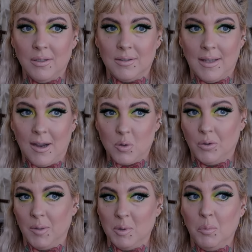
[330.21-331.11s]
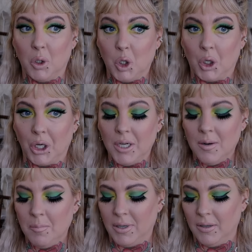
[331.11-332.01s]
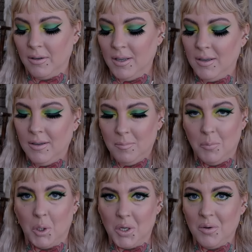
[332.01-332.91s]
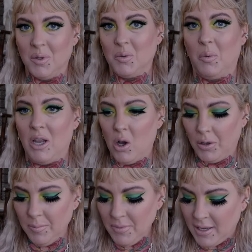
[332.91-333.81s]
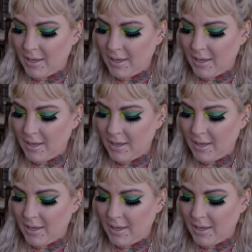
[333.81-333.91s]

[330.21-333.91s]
His actual name's Booker, but Bug was what we called him.